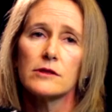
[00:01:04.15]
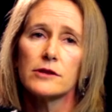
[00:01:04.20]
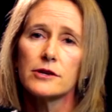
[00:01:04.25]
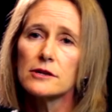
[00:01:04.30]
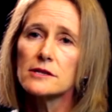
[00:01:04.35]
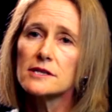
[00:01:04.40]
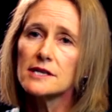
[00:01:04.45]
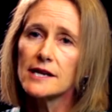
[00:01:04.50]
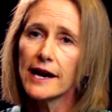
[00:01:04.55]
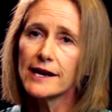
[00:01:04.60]

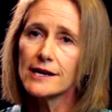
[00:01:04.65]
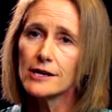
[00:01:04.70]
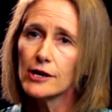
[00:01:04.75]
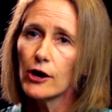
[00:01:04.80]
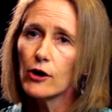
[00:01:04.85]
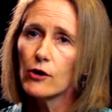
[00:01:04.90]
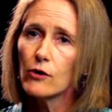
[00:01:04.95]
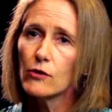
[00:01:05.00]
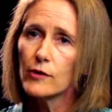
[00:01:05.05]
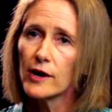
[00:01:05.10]
little did I
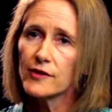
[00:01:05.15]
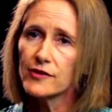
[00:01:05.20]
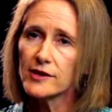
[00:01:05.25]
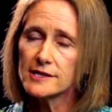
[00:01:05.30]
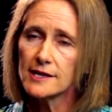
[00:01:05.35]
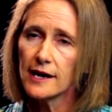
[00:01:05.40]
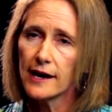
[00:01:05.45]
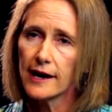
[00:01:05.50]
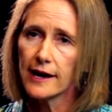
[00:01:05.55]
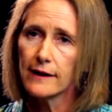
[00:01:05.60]
know at the
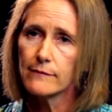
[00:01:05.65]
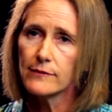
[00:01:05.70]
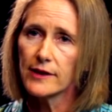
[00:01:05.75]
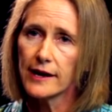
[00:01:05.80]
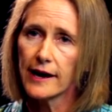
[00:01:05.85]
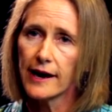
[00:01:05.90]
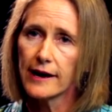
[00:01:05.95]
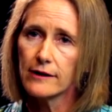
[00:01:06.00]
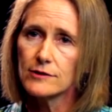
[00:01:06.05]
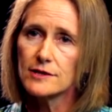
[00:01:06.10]
time
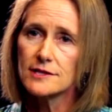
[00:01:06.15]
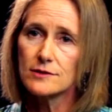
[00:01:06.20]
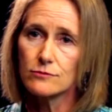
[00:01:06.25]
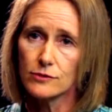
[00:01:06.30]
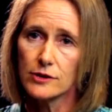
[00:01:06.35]
that I was